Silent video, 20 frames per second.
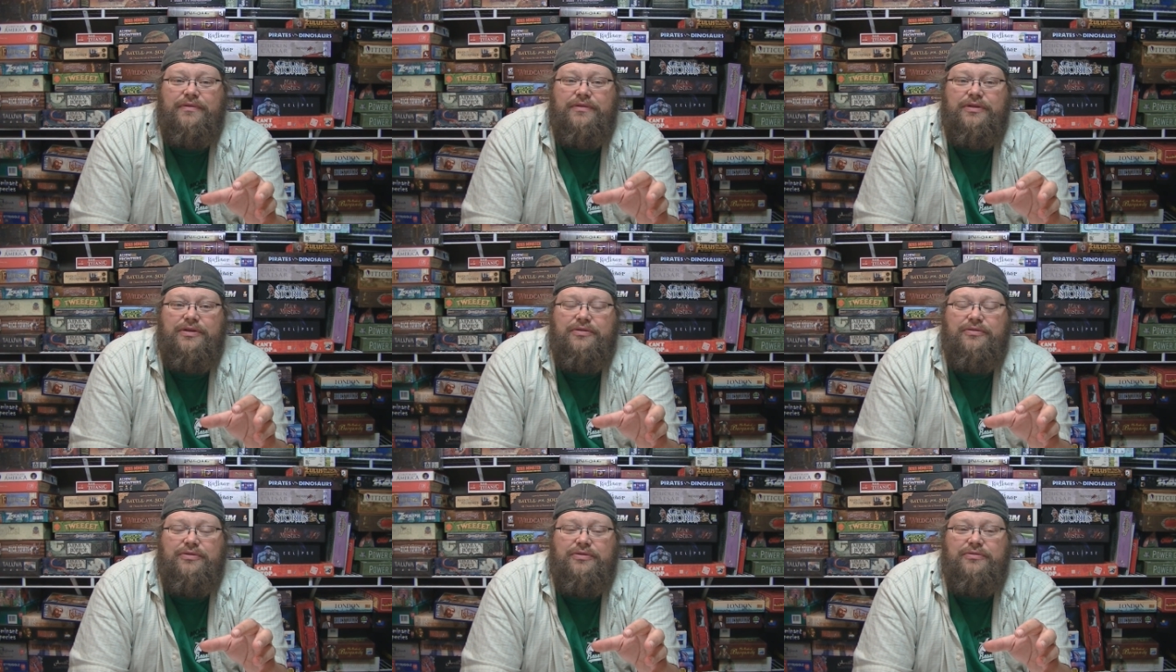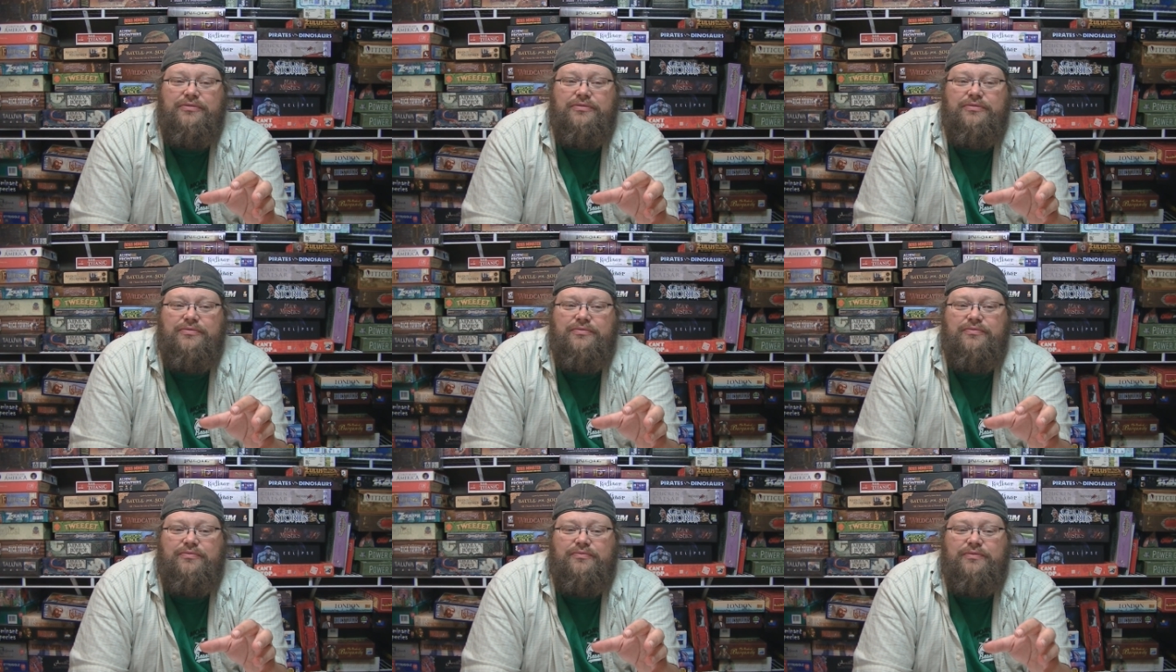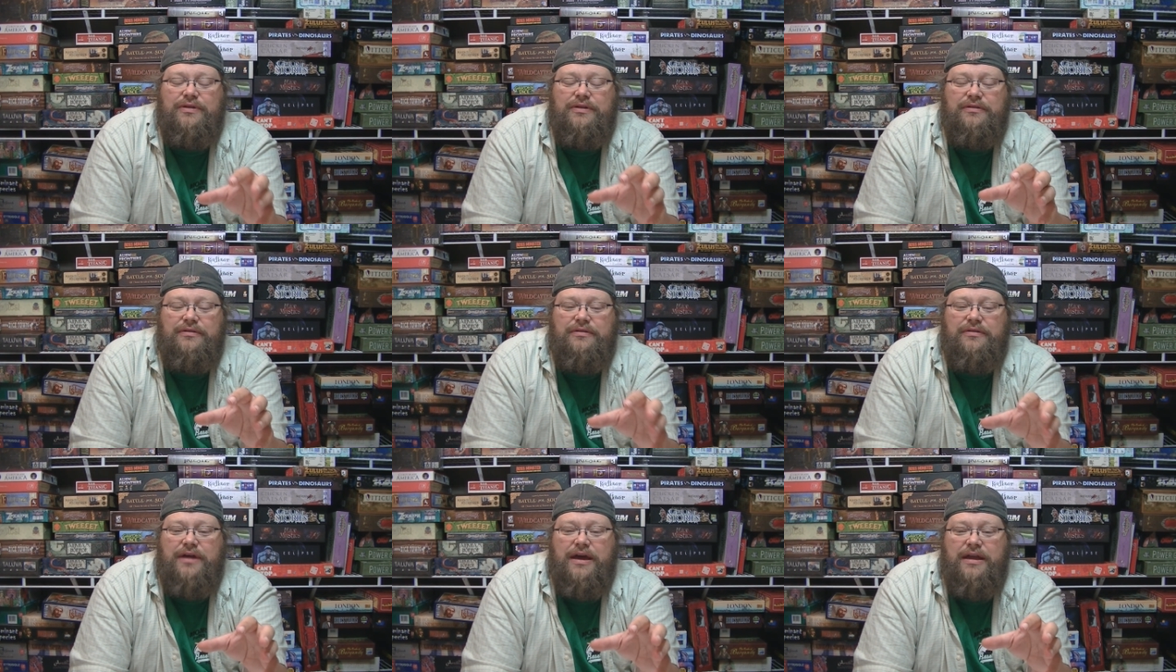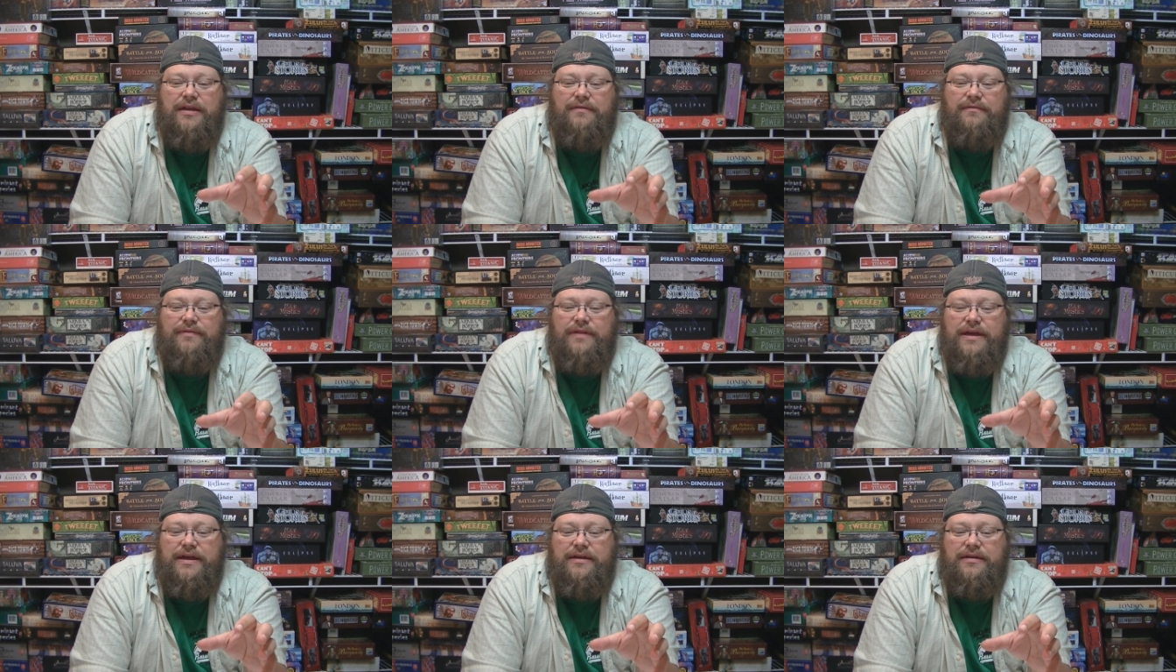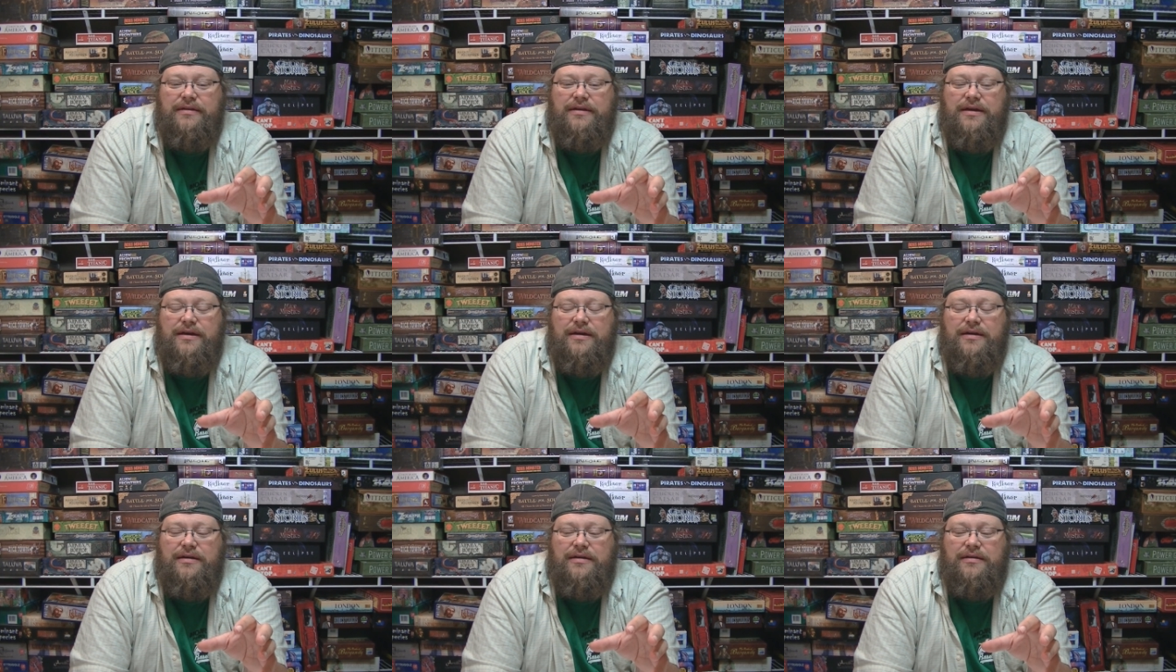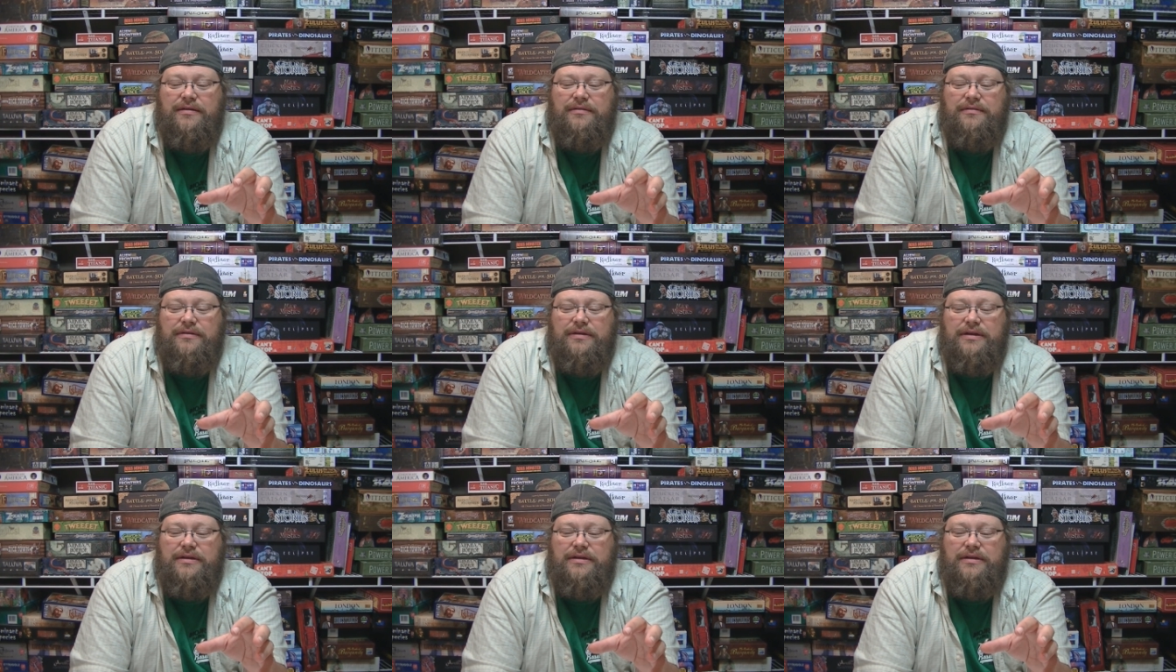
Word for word: you know, you, you can kind of like, uh,